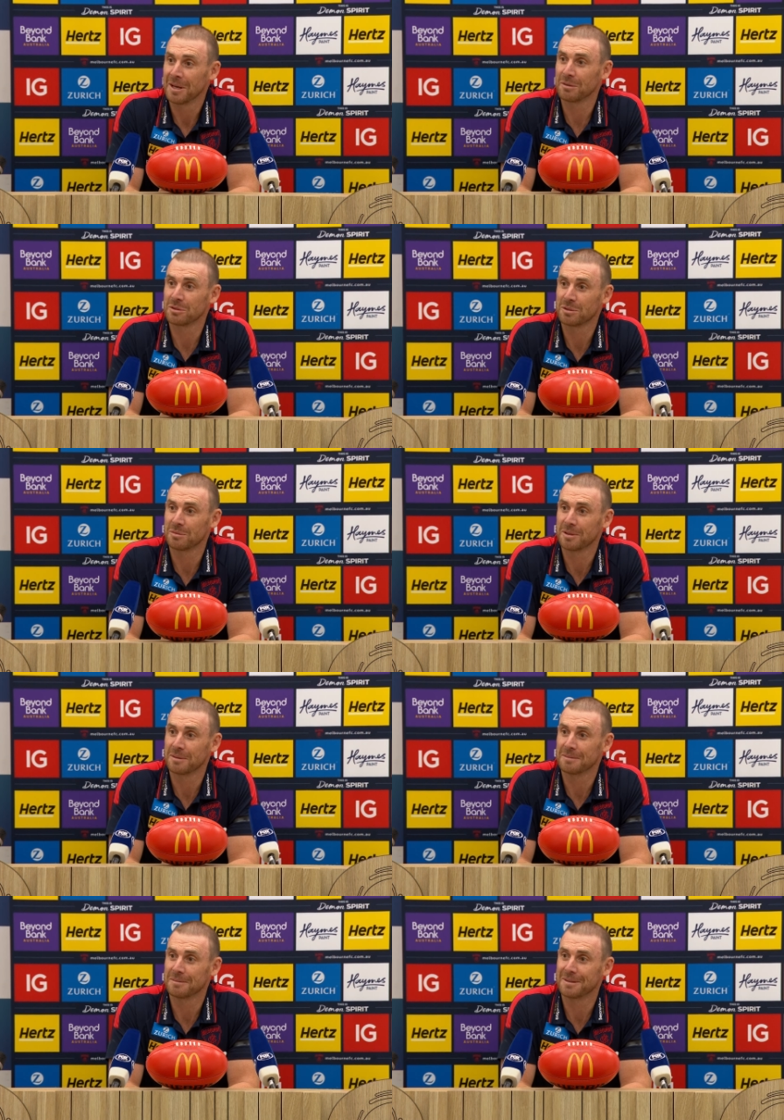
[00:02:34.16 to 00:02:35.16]
Yeah, it was good, wasn't
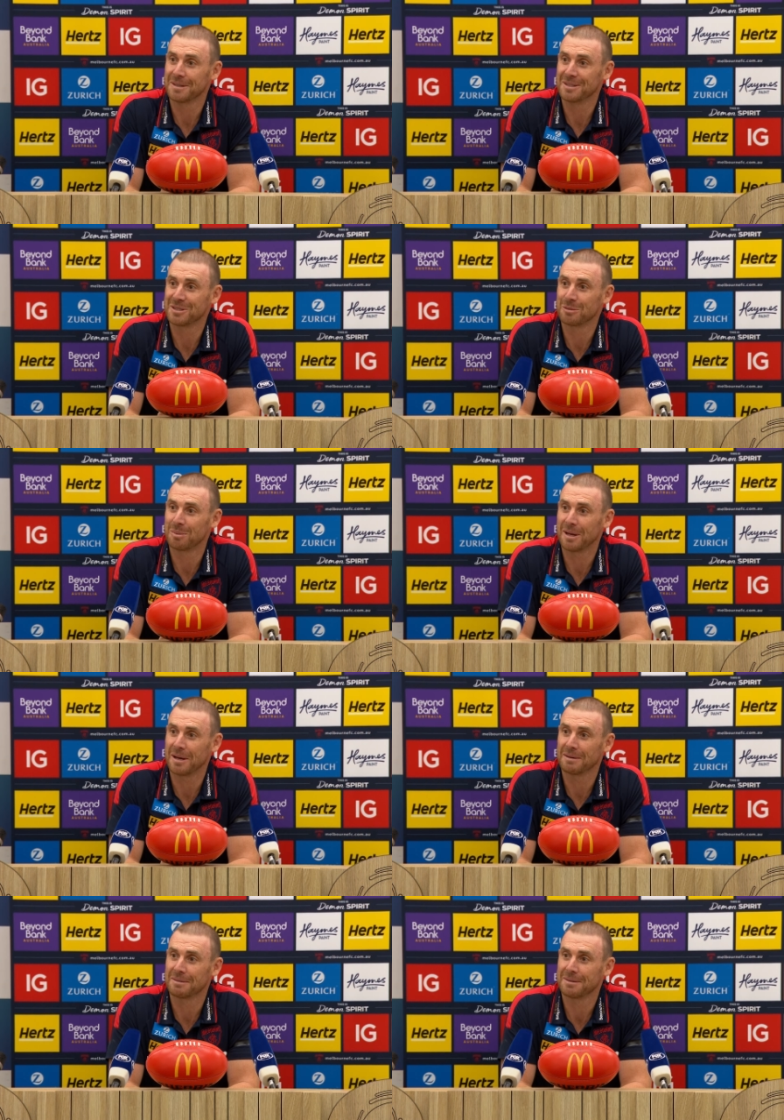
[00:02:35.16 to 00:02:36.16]
it? Yeah, he's a good
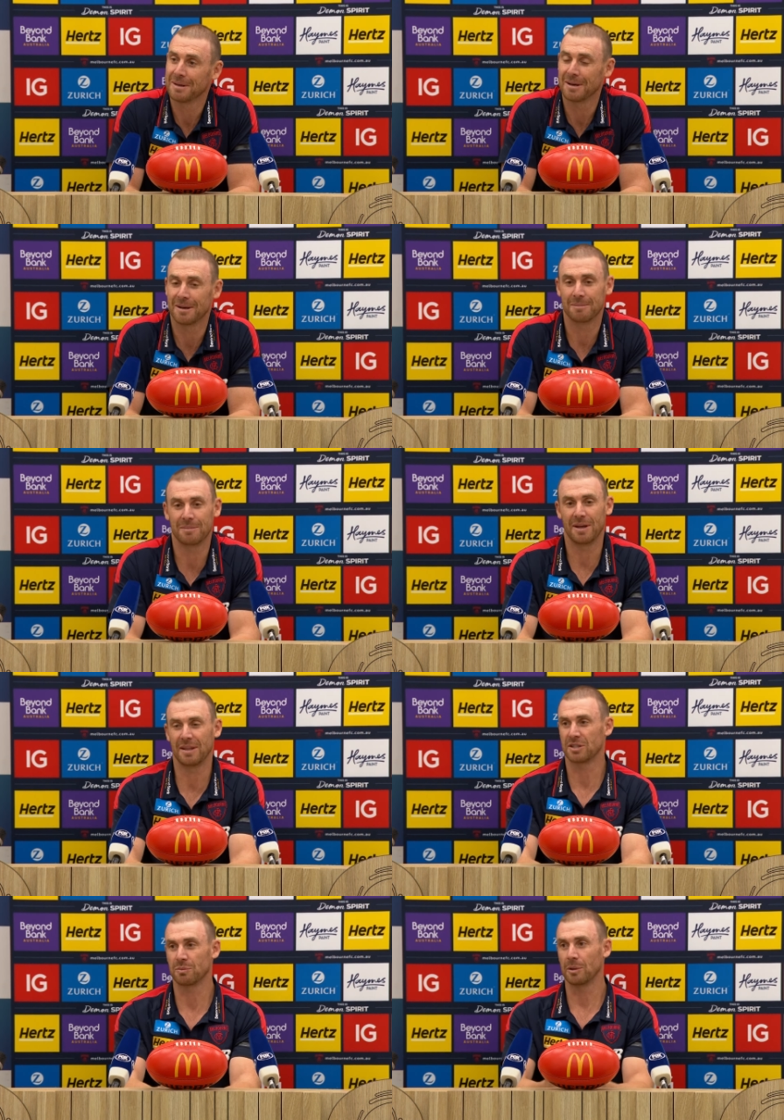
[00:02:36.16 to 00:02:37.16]
player. And
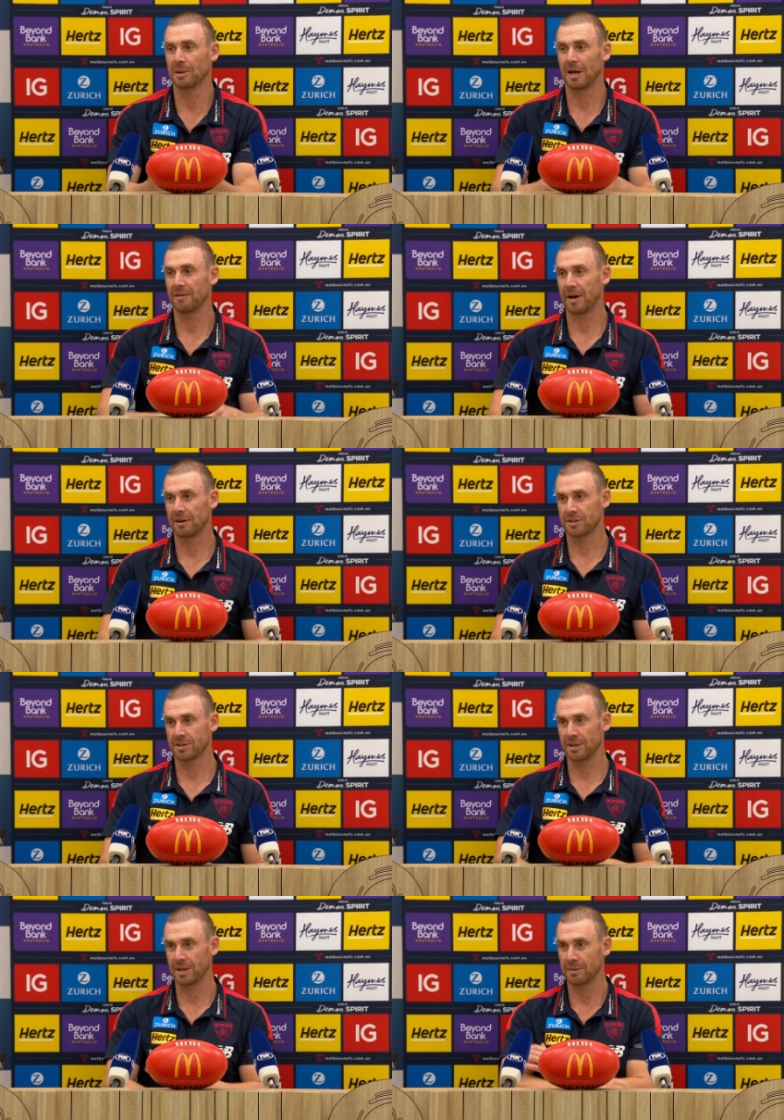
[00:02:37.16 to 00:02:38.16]
that's why we love
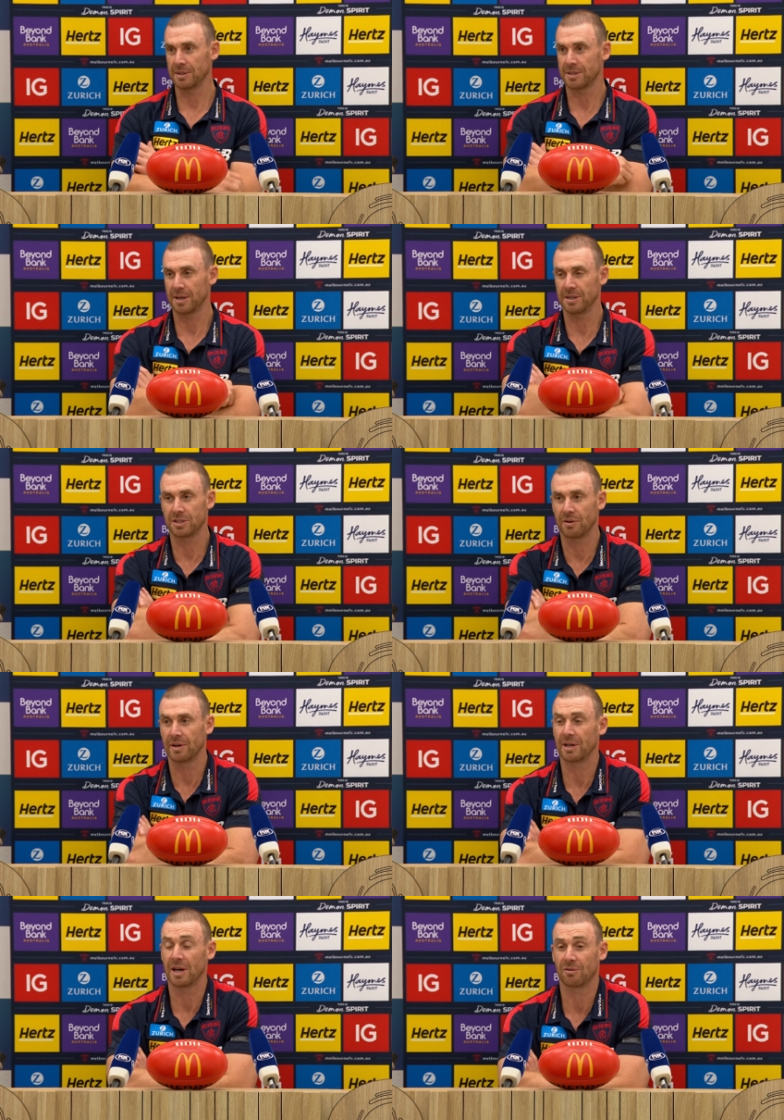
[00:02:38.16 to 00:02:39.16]
Harrison. You know, he's got
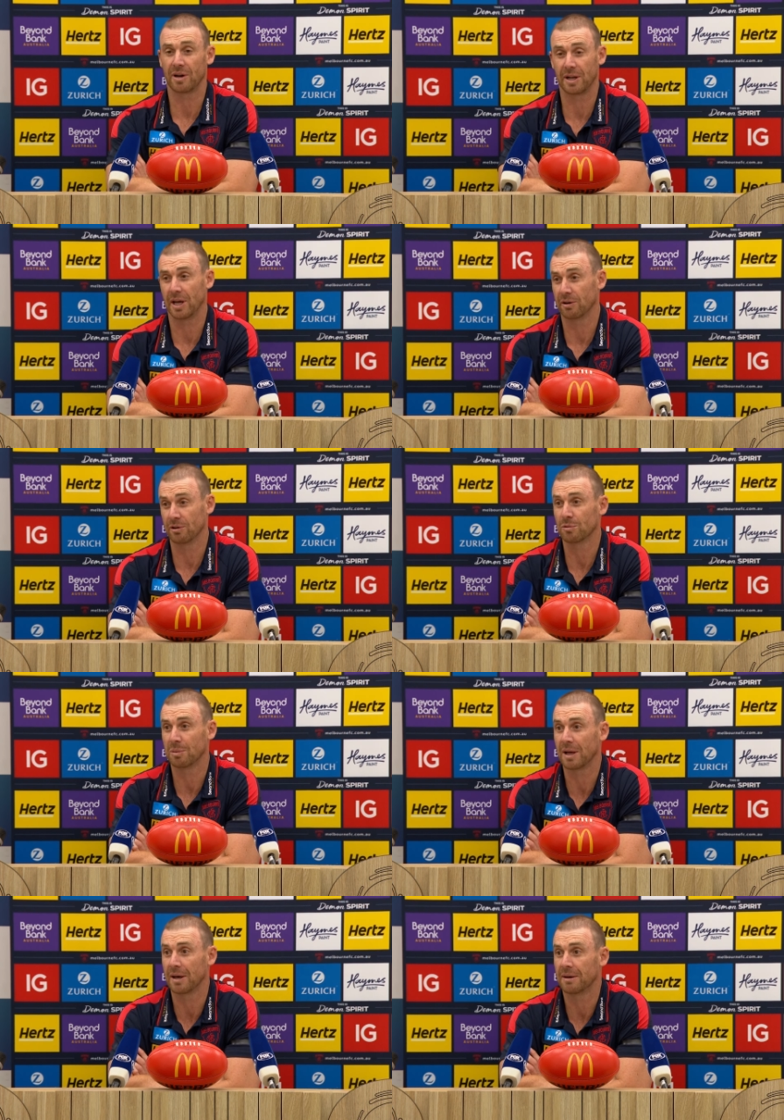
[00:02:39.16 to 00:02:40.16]
a great aerial
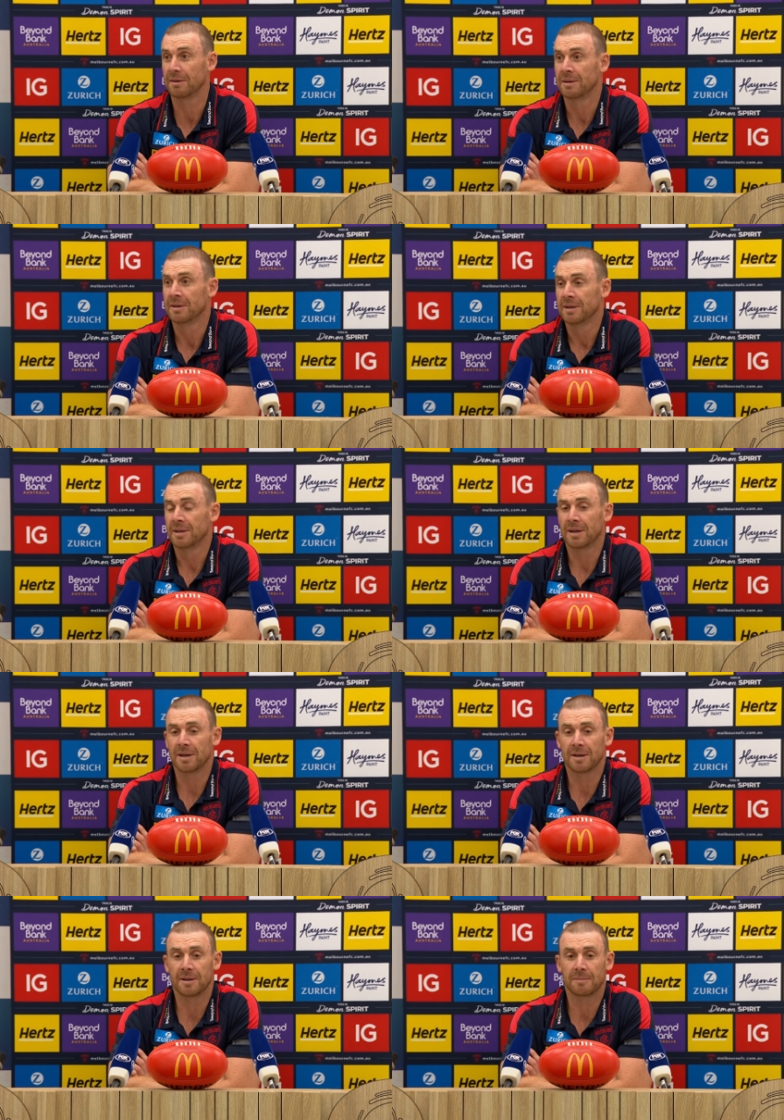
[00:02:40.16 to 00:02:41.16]
player, you
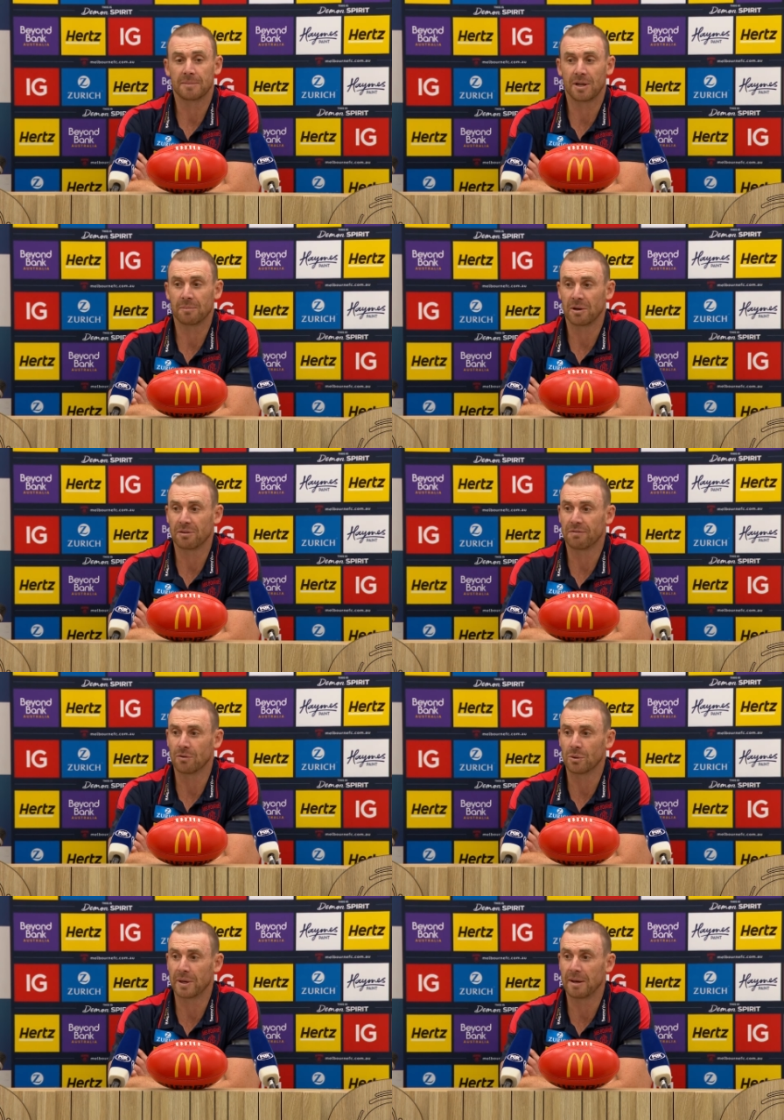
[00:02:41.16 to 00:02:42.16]
know, both
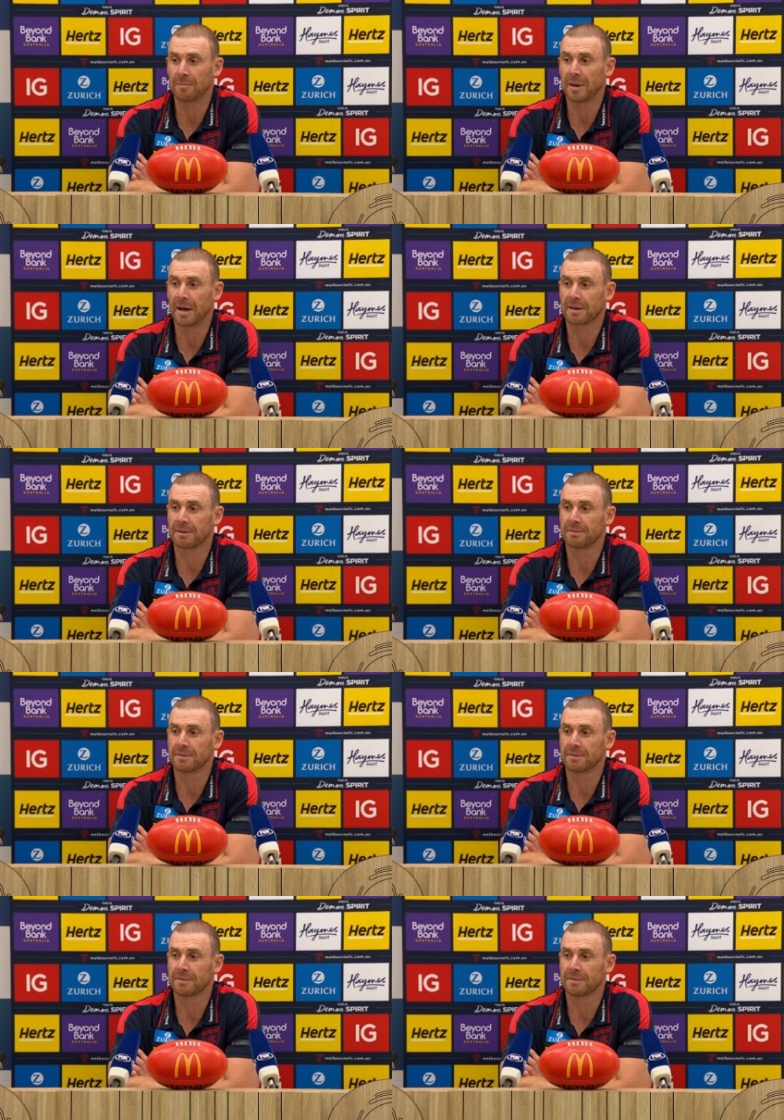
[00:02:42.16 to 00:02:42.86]
forward and back.